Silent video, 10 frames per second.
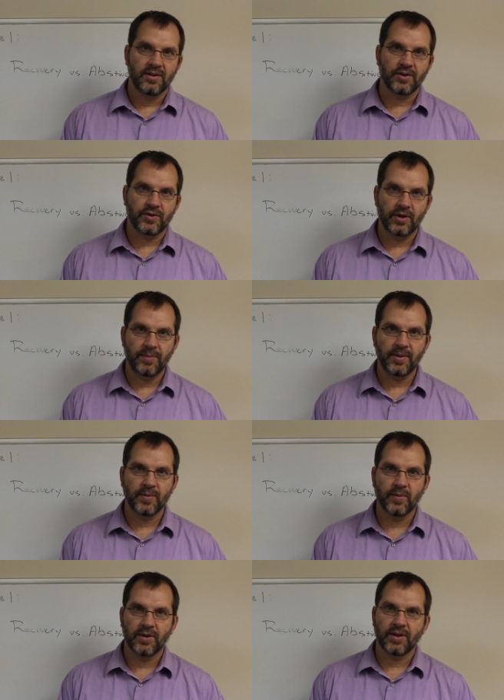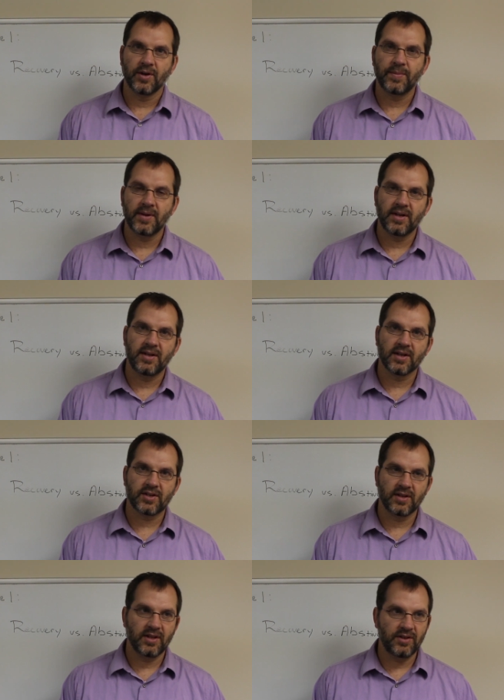to treat people with opiate
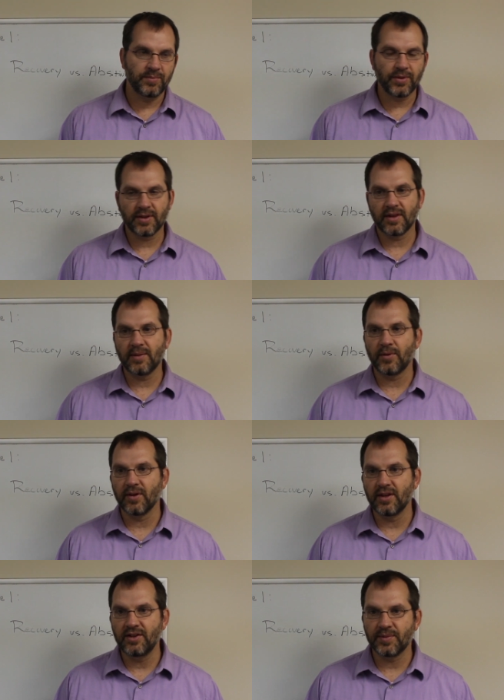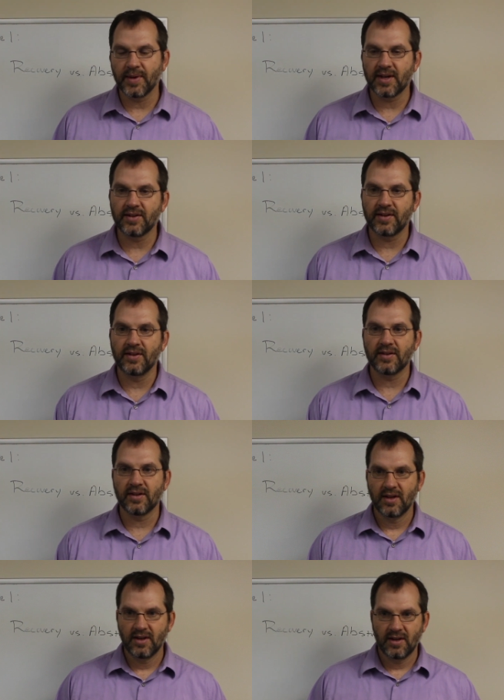addiction, and you put them on these
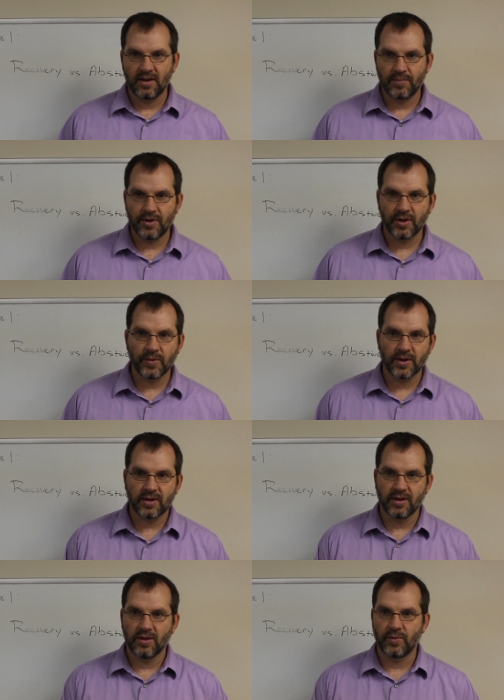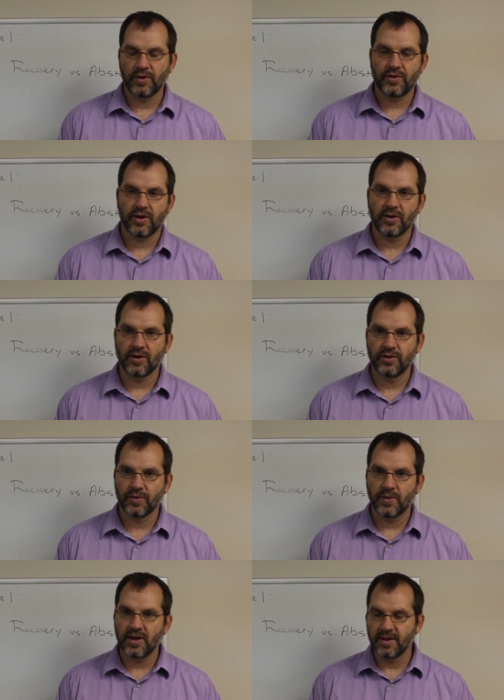medicines and pretty quickly the withdrawal goes
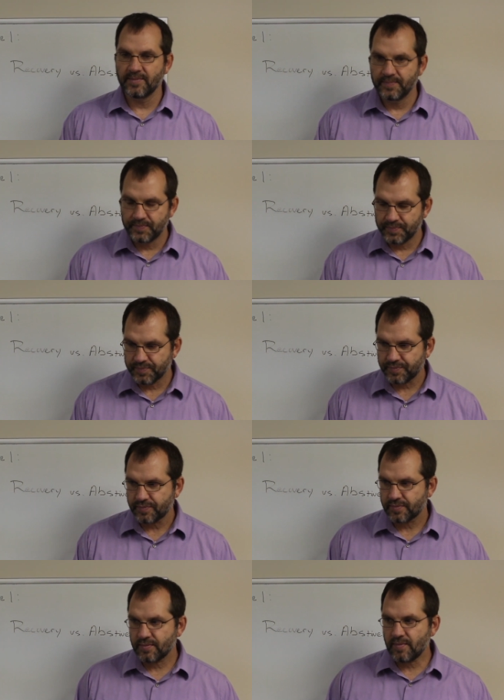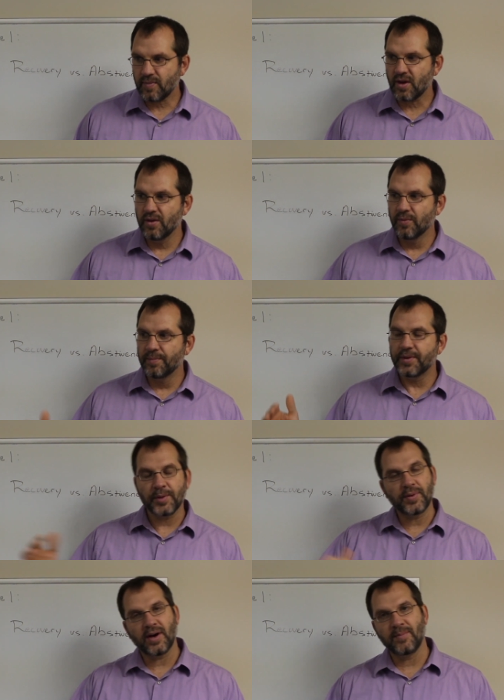away. But
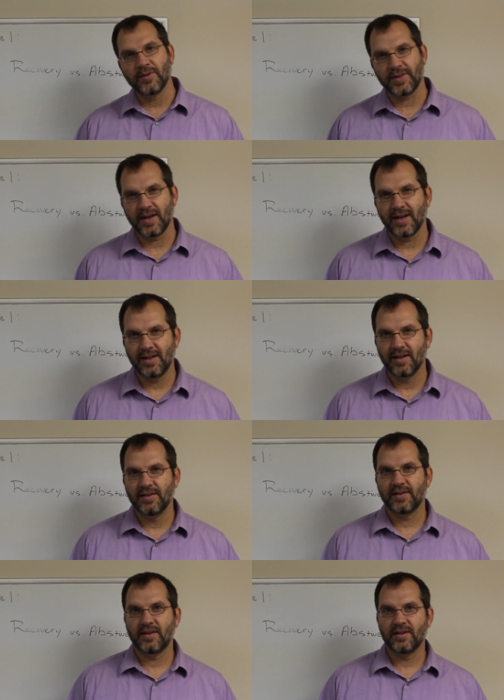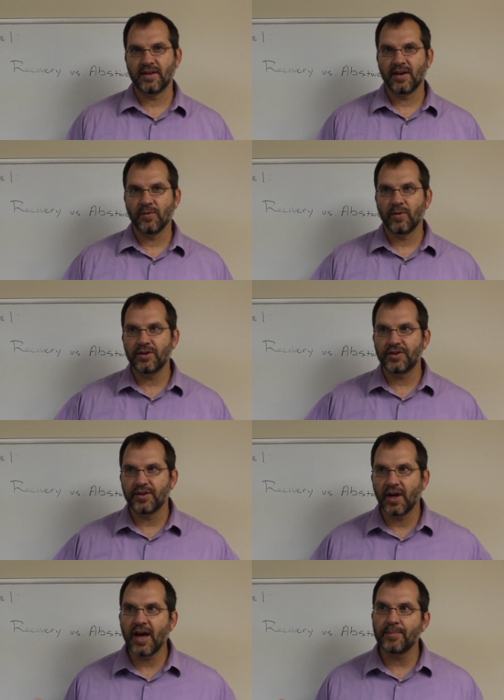the problem with that is that once
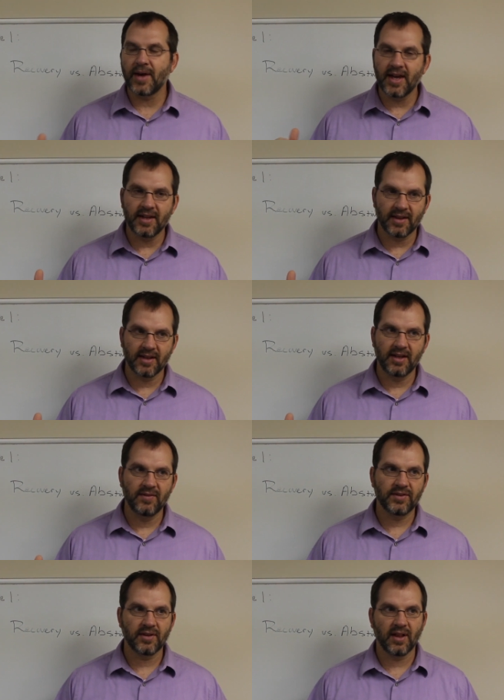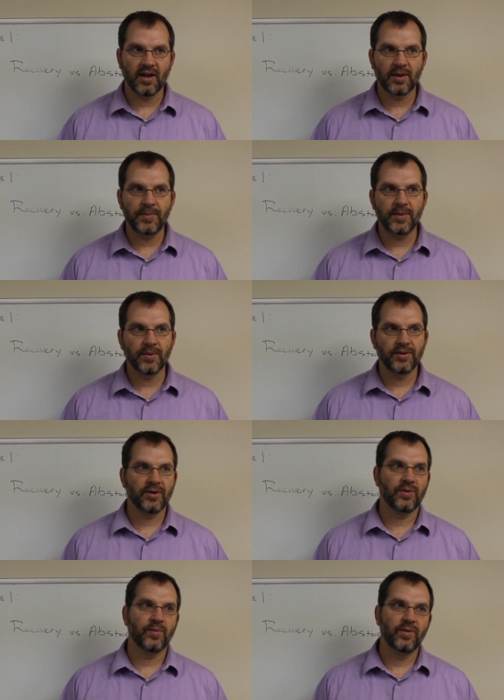that pain leaves, a lot of people
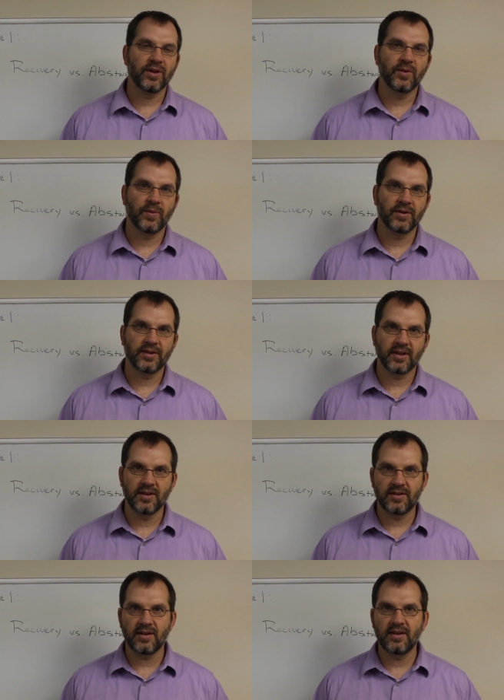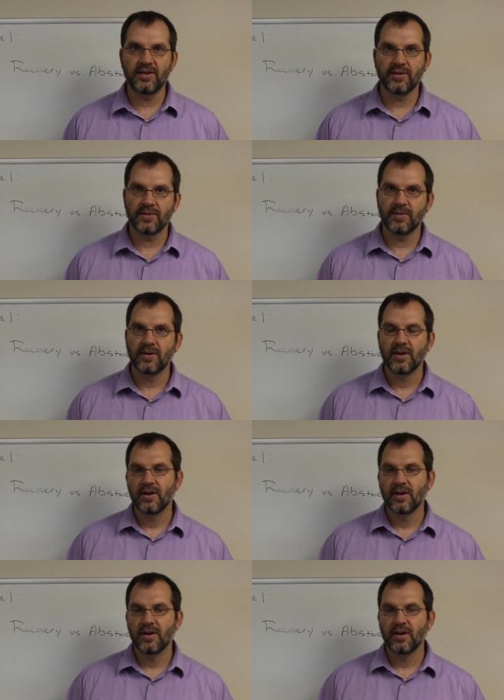don't really want to continue